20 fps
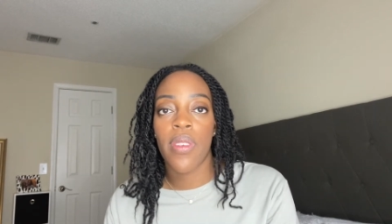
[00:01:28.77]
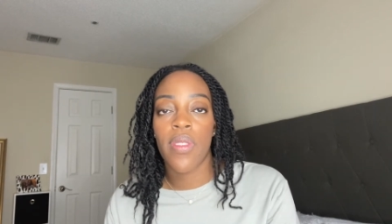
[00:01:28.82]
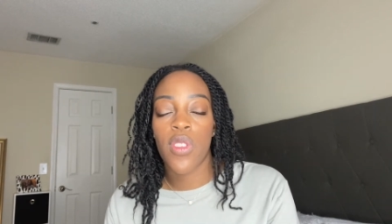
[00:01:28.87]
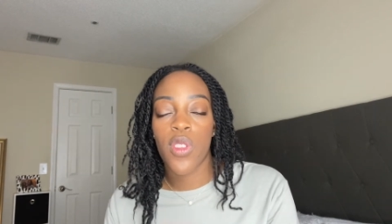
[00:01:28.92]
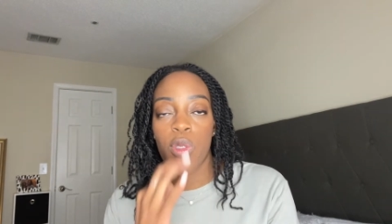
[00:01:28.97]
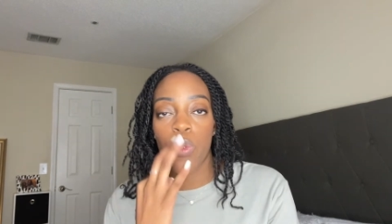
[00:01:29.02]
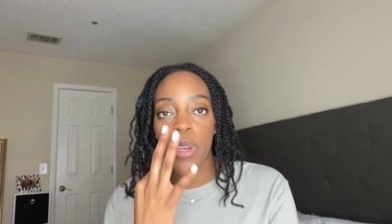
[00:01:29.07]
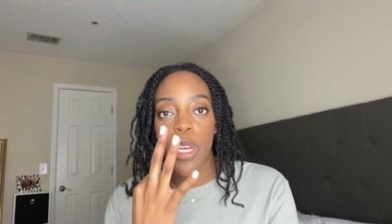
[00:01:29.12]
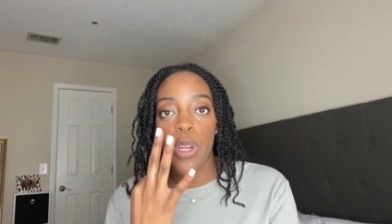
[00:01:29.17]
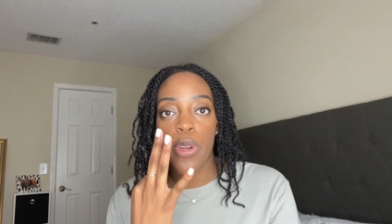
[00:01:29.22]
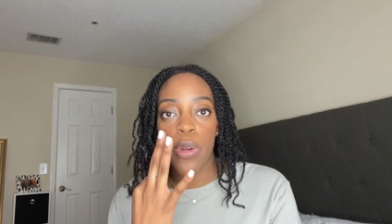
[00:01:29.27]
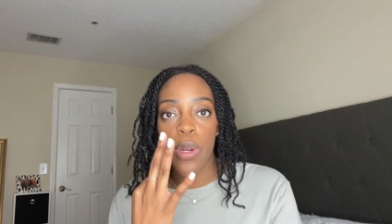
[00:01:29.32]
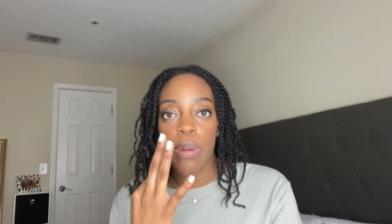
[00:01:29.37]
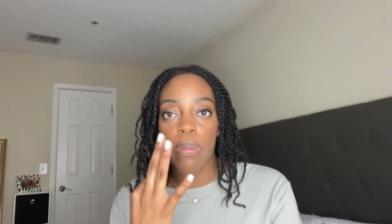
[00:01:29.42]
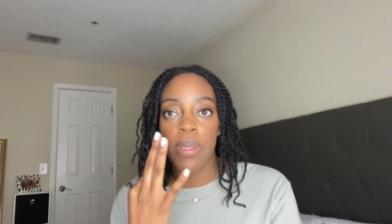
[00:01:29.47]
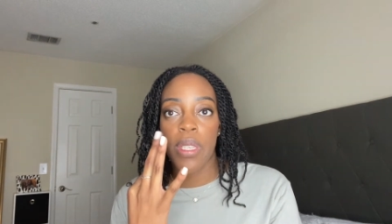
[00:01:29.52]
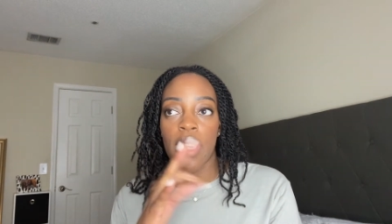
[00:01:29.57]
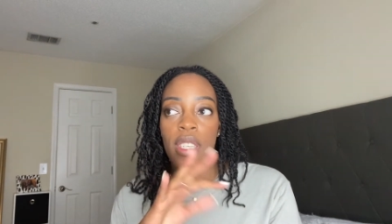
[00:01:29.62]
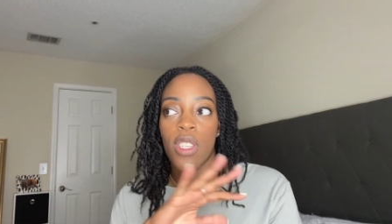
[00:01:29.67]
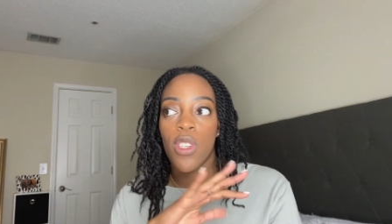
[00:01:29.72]
three
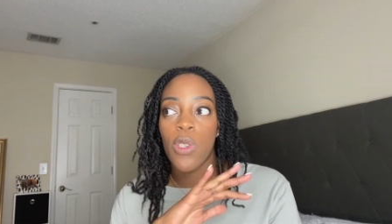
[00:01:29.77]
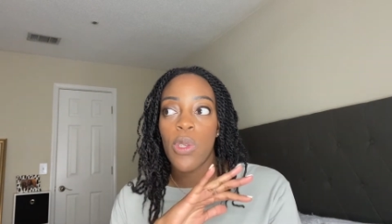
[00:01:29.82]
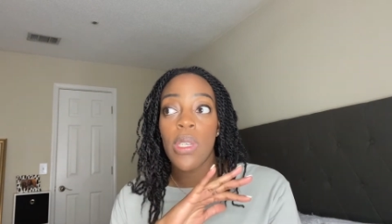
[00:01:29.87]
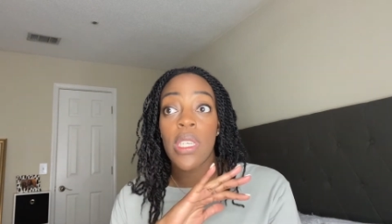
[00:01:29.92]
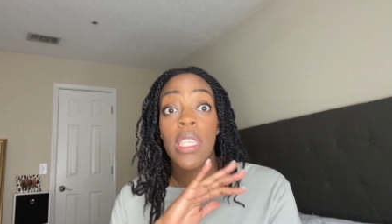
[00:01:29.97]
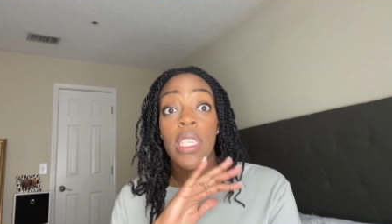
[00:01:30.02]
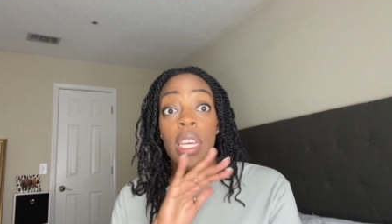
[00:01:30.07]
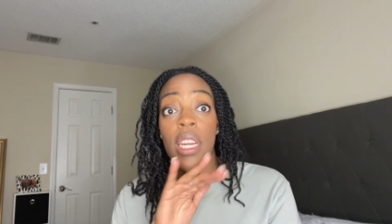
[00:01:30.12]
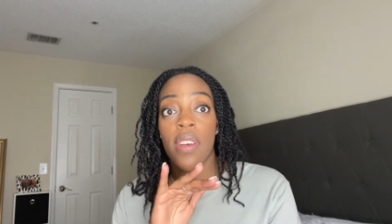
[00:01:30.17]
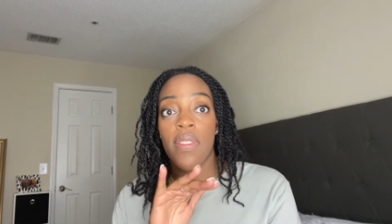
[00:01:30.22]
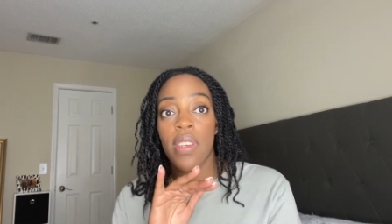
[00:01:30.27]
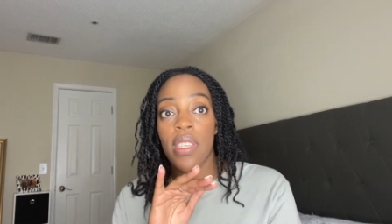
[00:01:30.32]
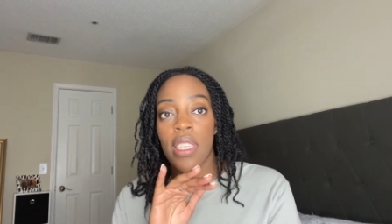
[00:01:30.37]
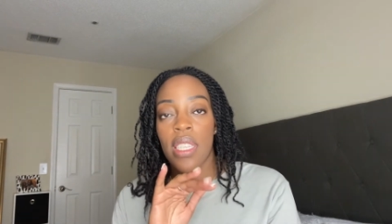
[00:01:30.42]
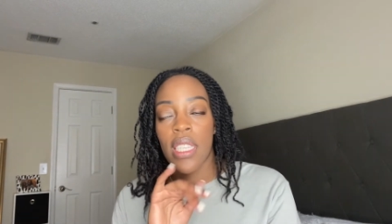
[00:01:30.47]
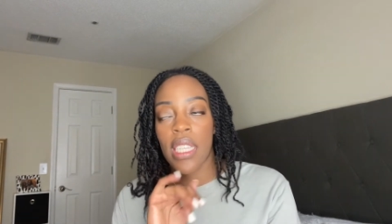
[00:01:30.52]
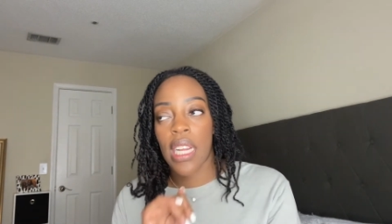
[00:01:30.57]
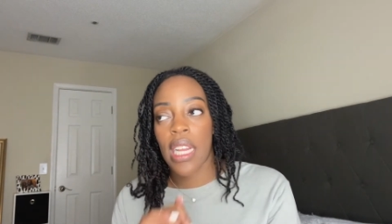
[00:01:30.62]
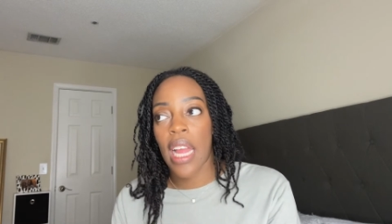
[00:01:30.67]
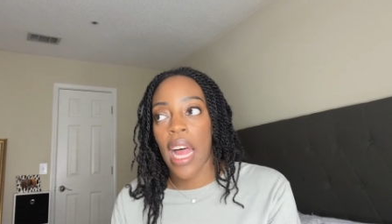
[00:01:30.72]
groups, since there's only 10 of us in
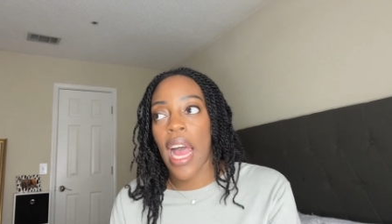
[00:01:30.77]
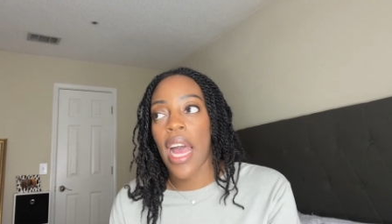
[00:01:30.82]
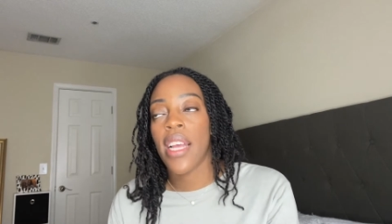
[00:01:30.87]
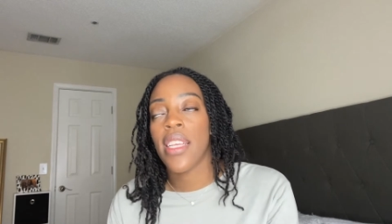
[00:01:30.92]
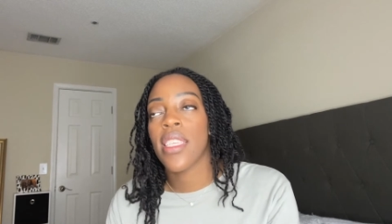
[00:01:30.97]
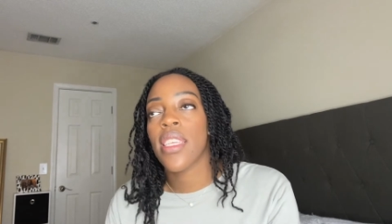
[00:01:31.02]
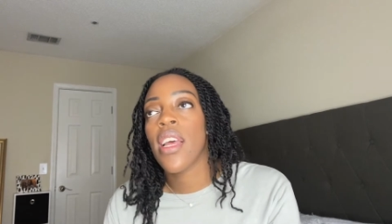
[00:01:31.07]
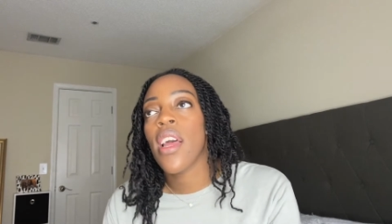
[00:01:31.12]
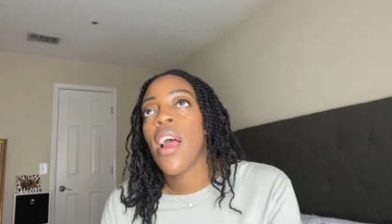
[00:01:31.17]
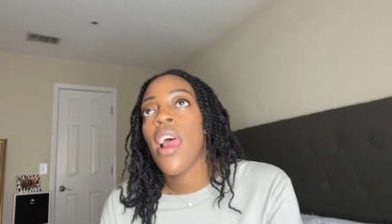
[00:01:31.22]
the class,